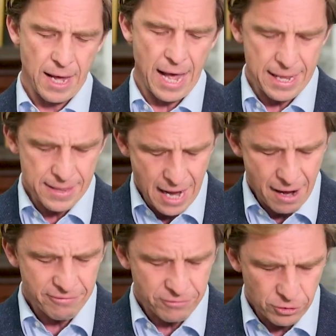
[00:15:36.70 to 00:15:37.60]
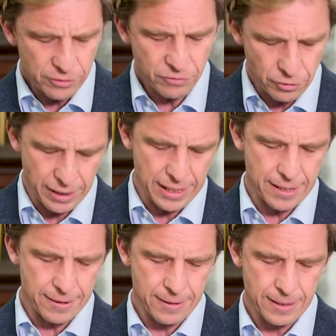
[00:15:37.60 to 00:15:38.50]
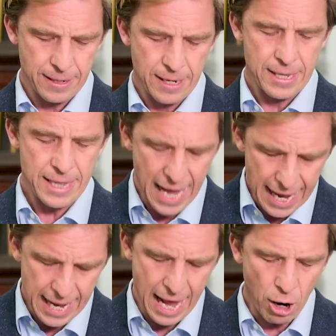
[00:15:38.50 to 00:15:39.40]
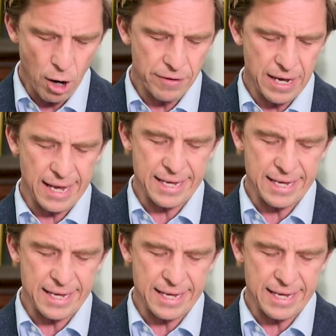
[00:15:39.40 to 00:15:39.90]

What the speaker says: and they are full of greed. That, however,